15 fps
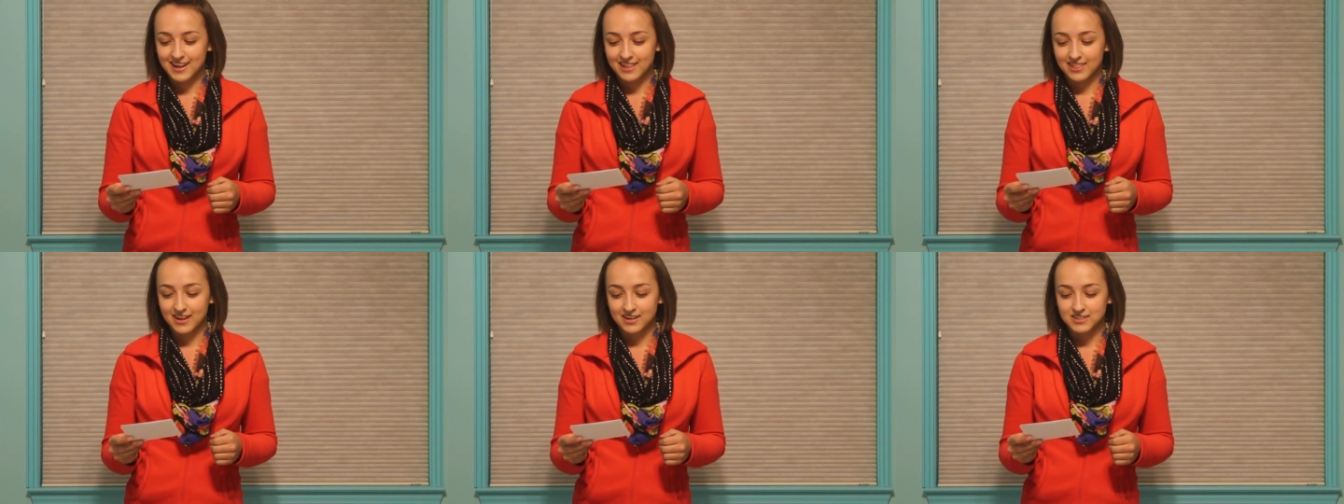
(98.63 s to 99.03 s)

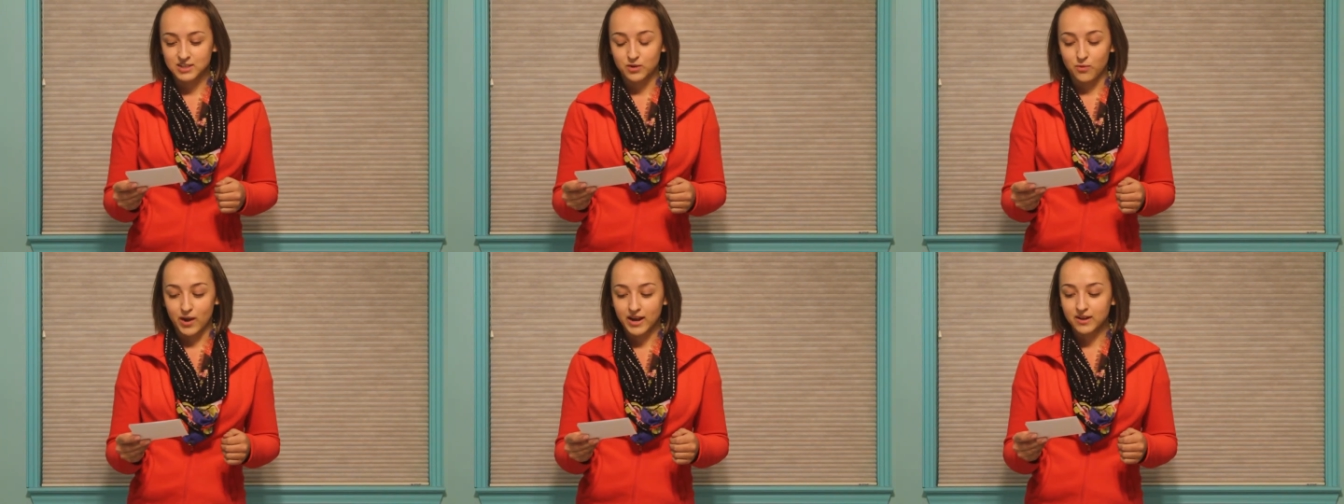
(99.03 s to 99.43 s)
there's a
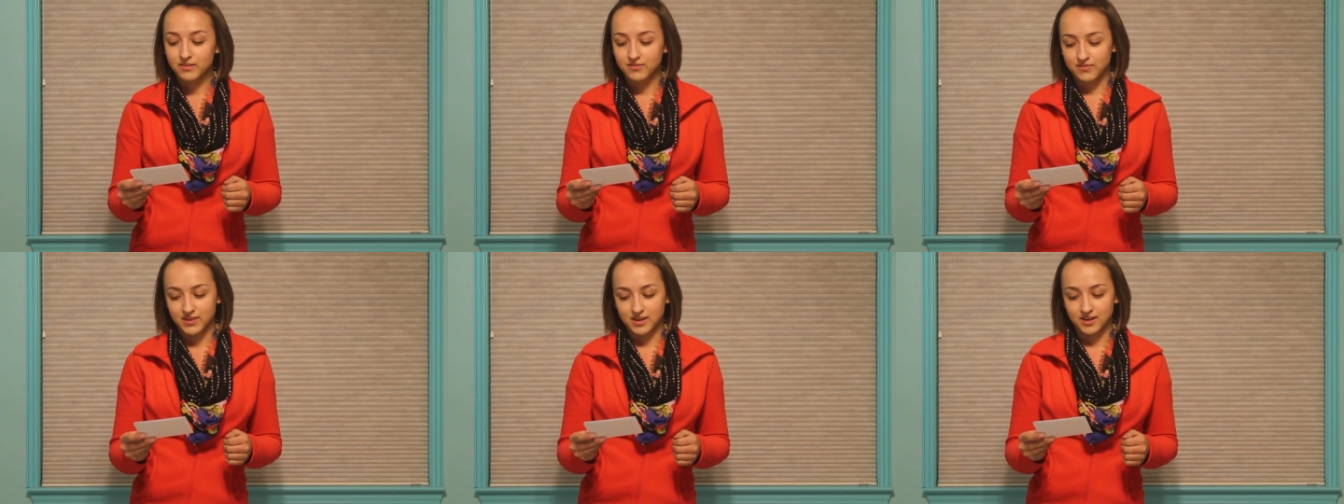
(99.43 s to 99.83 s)
quiet
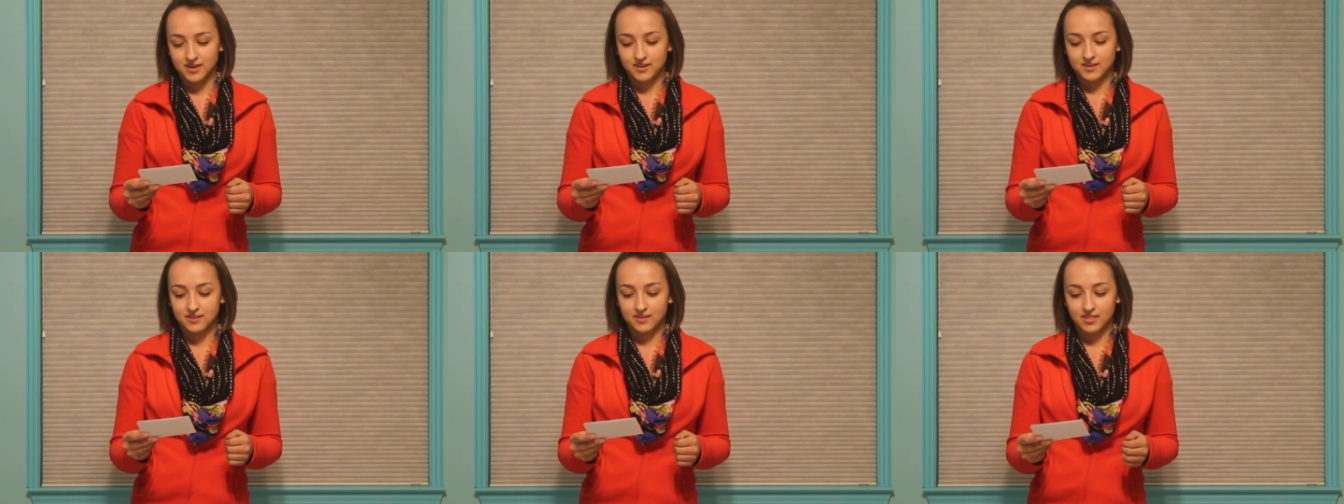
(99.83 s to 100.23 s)

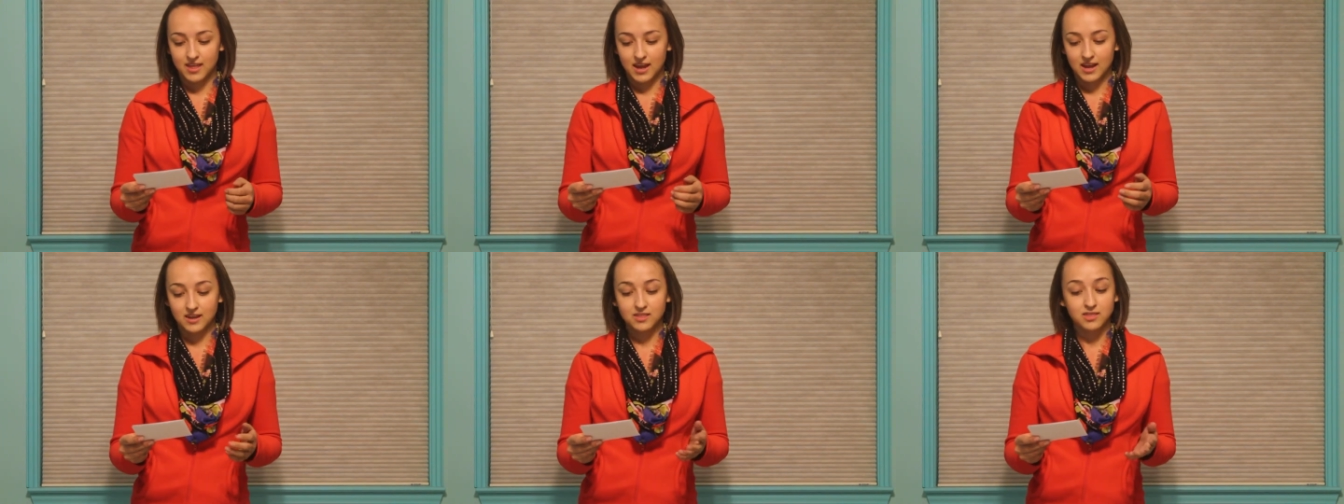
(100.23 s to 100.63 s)
fear
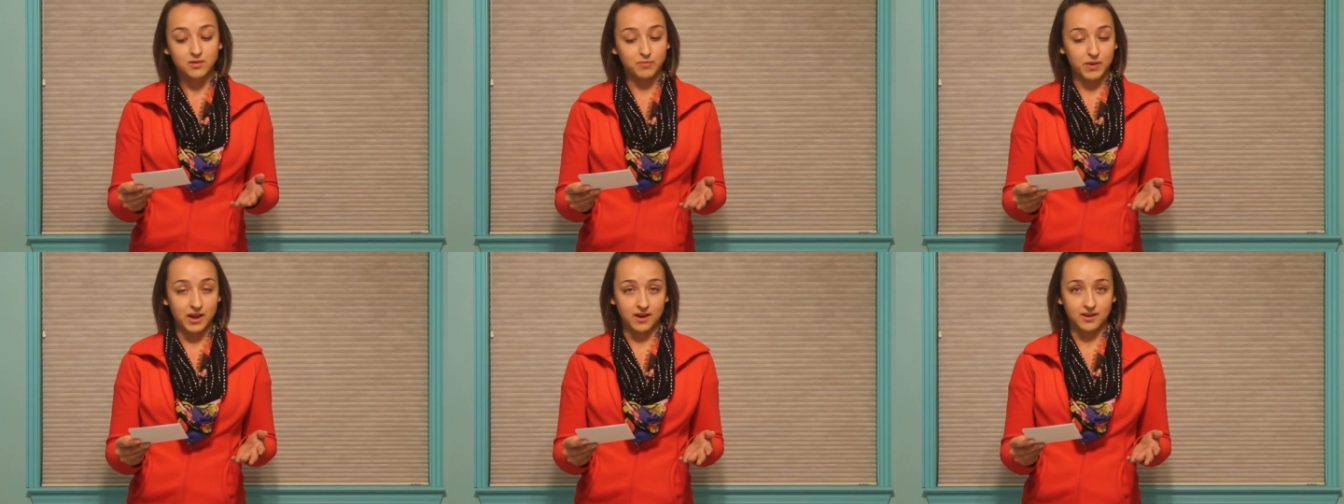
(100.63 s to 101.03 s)
the
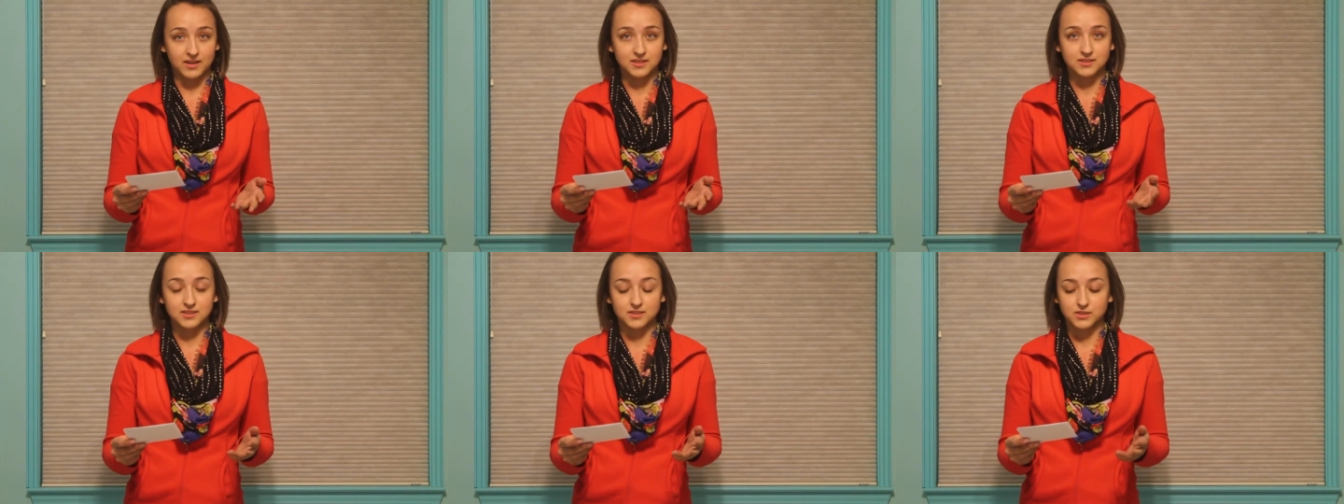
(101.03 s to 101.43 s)

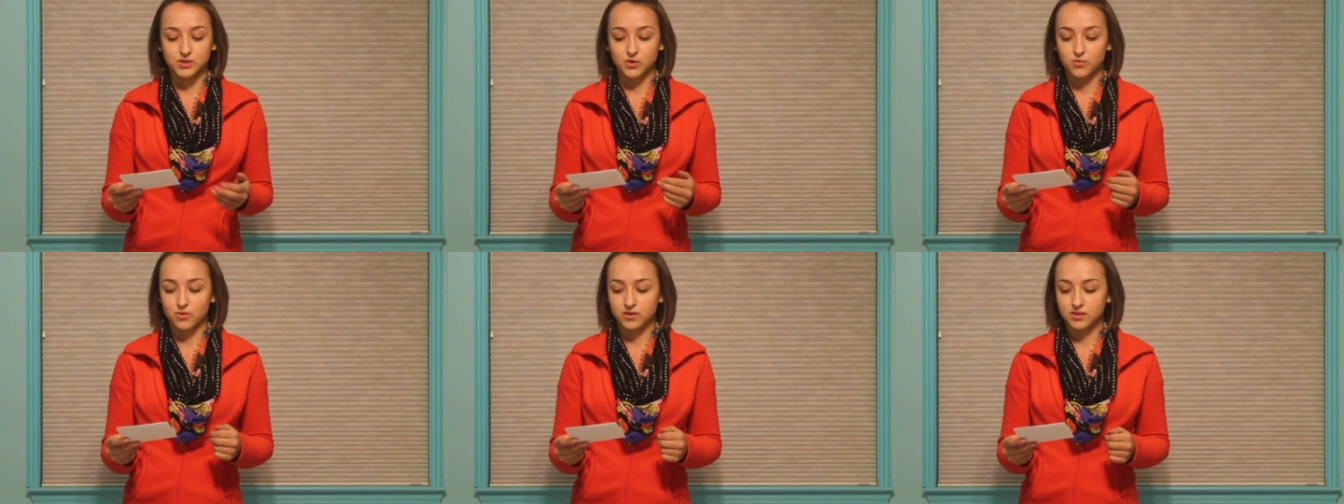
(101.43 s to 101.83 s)
parents,
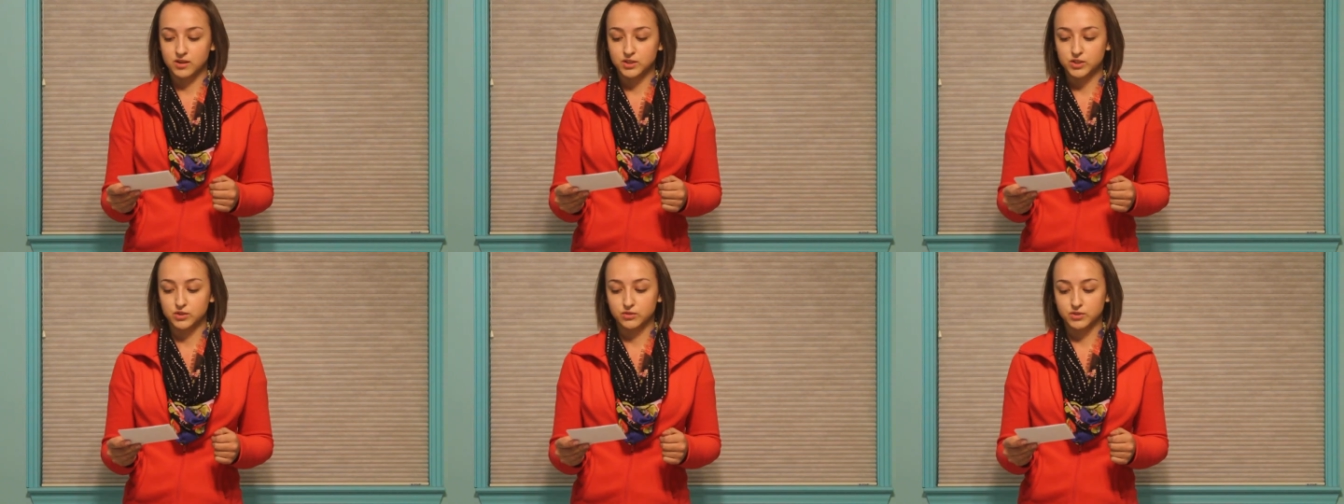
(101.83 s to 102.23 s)
don't want
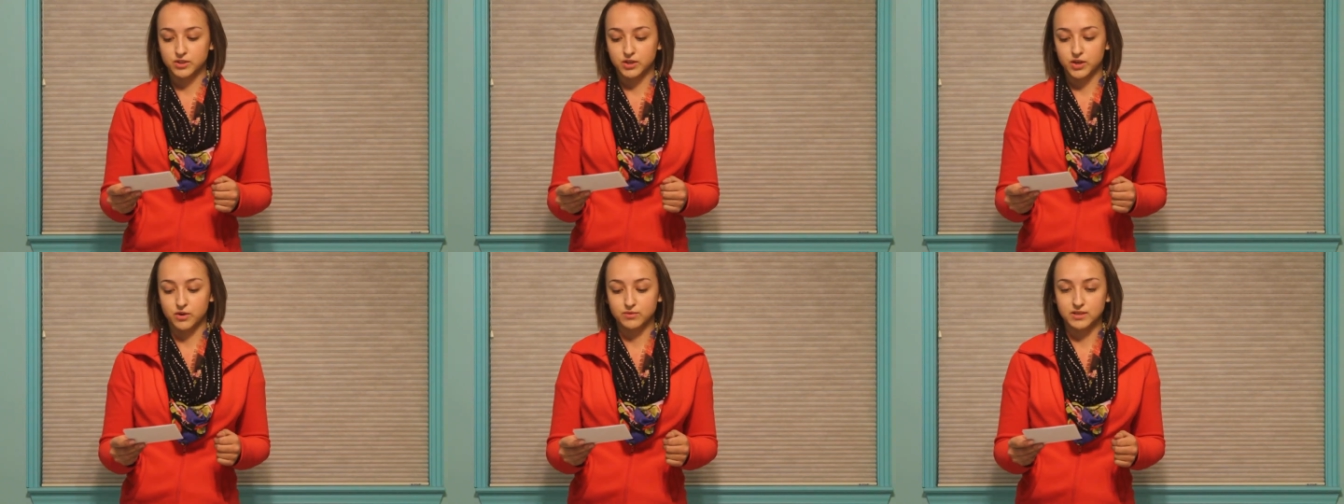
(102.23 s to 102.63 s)
their children
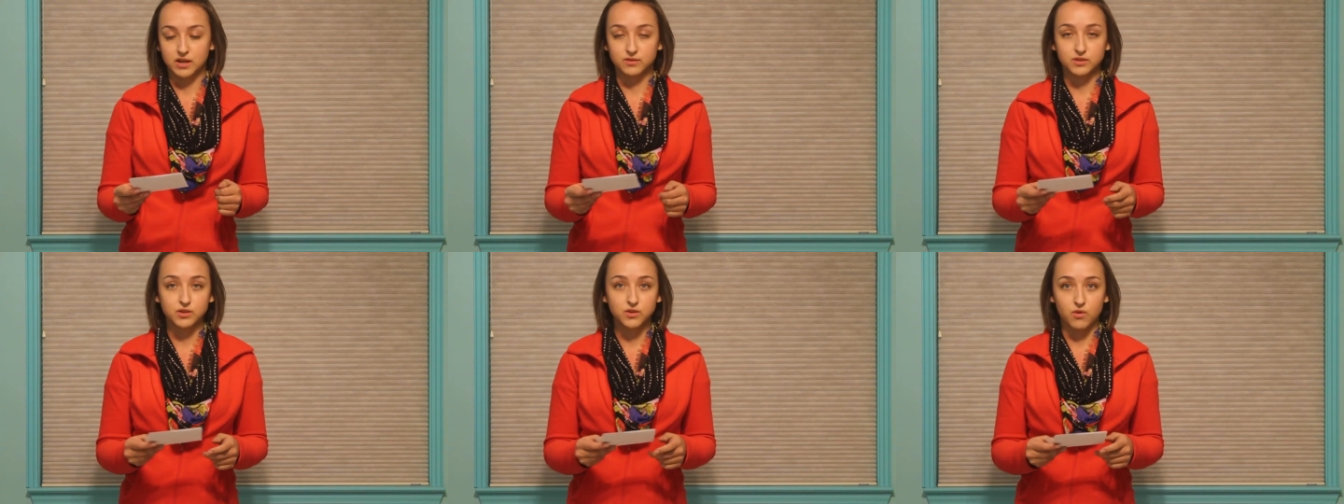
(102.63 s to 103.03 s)
to go
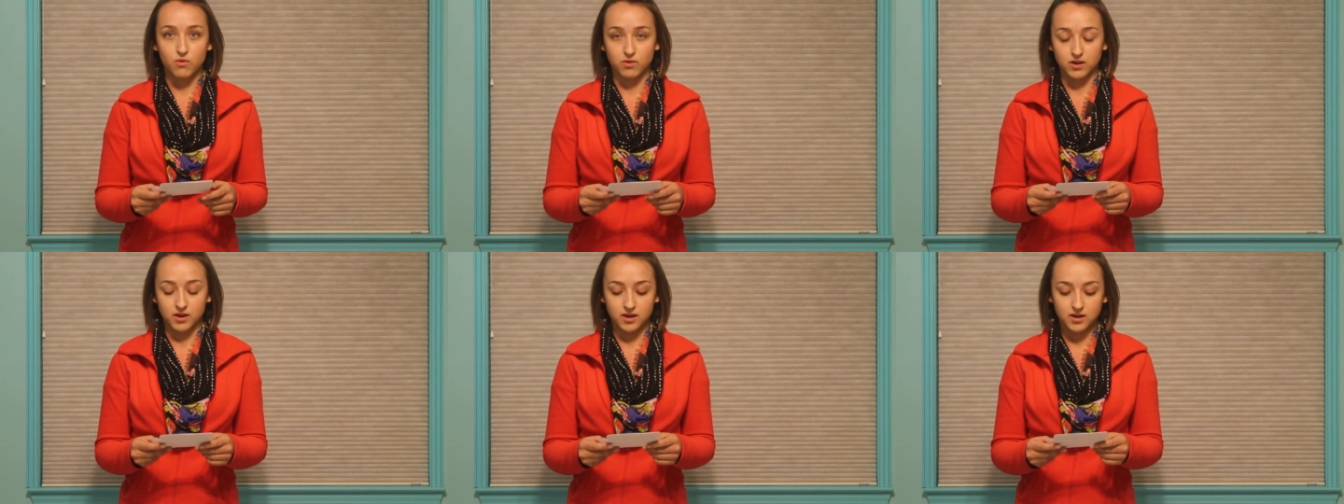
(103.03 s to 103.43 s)
down to the
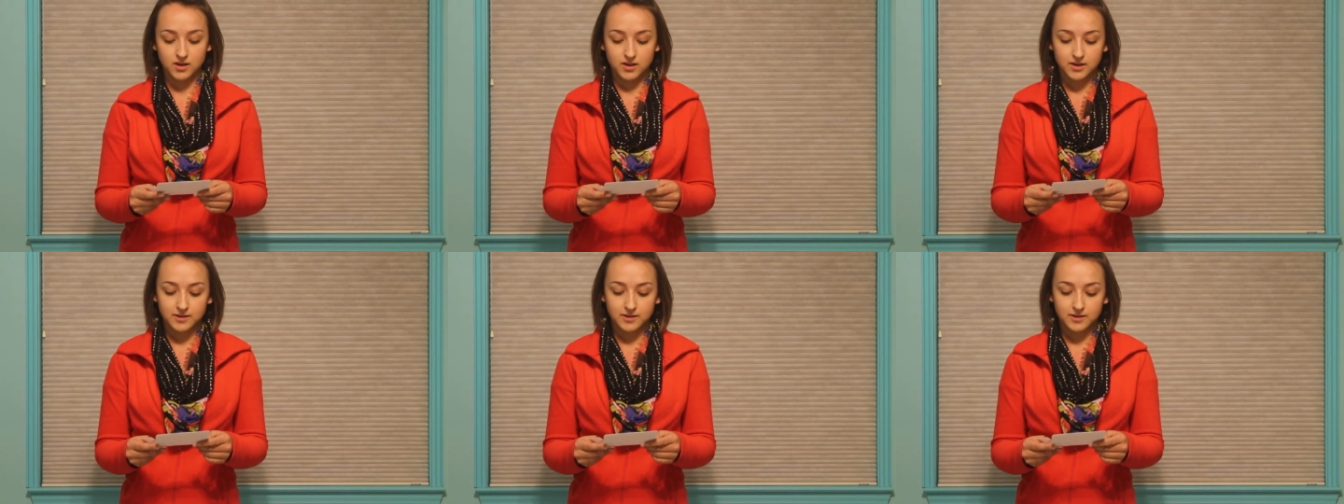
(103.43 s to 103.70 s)
corner,